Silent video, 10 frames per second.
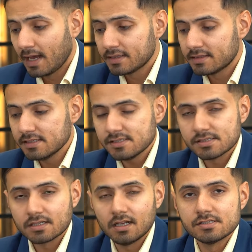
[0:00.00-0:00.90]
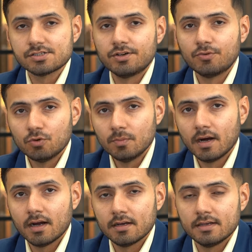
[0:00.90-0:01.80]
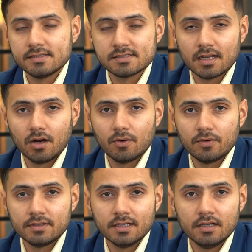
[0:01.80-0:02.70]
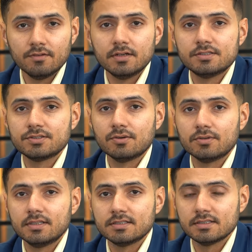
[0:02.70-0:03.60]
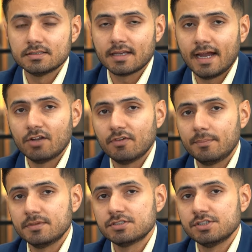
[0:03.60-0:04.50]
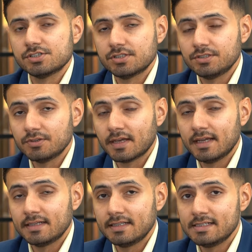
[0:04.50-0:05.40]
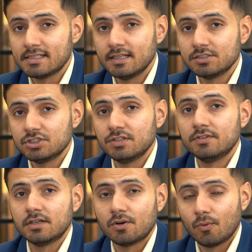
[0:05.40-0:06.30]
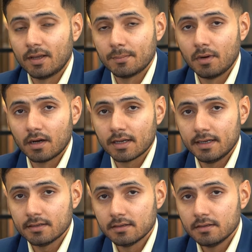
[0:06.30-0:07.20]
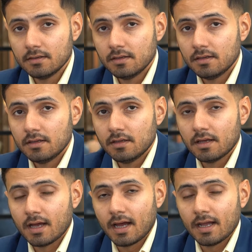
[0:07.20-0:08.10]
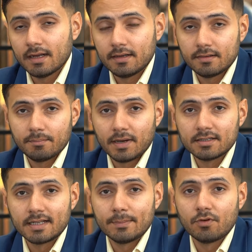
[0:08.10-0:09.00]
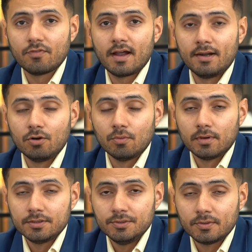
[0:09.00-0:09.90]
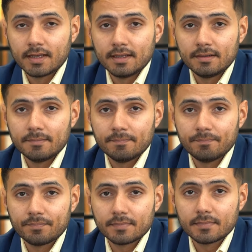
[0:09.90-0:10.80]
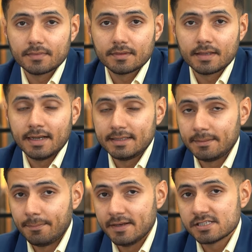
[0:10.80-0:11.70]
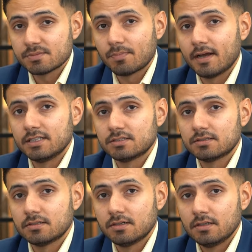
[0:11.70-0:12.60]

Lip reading: And this cluster Ruba is now delivered, so this is the kind of appreciation you can easily achieve in a growing market. And by the time of handover, you can get best price